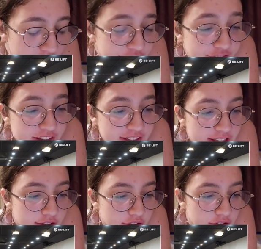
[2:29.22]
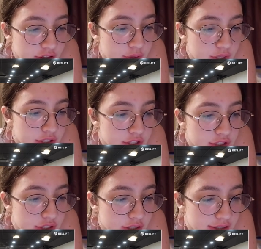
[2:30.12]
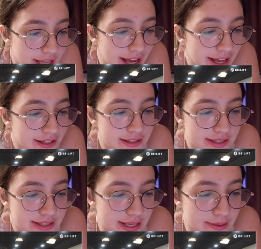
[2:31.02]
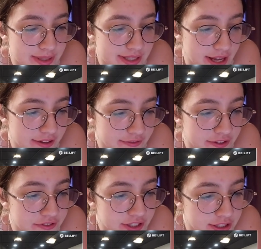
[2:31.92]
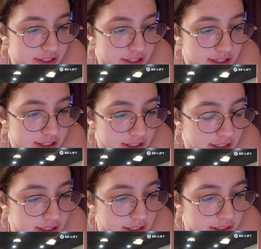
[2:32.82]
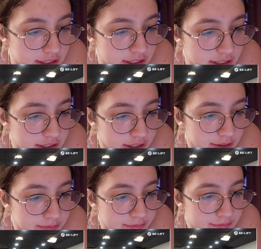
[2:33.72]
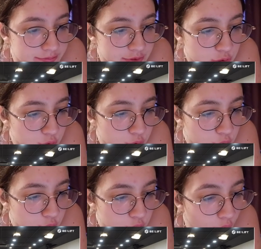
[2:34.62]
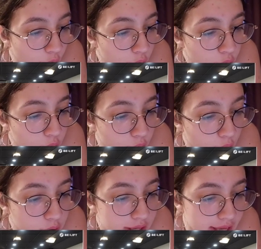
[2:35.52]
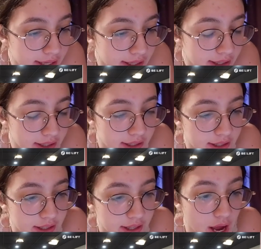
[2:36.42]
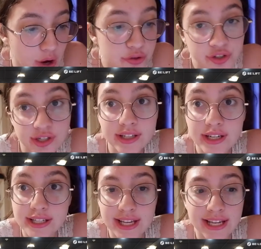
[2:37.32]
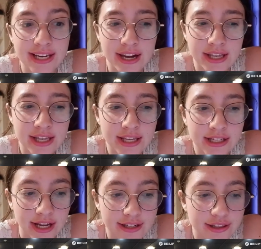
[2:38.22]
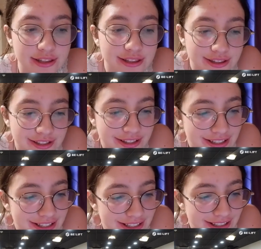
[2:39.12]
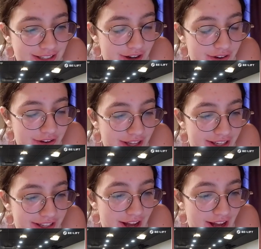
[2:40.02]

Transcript: I think their choreos are just, that seems like very good. Um, cool. Oh, okay. I was just gonna say that he kind of, okay.